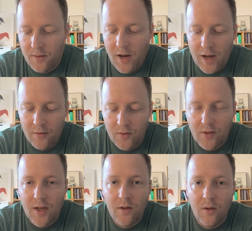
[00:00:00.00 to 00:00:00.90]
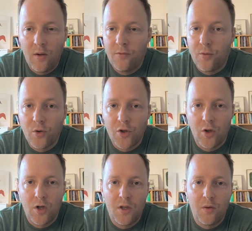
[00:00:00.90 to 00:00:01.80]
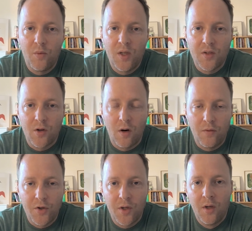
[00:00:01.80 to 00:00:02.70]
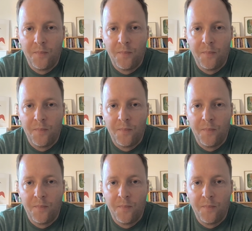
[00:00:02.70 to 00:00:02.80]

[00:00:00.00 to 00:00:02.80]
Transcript: And then fortunately, we discovered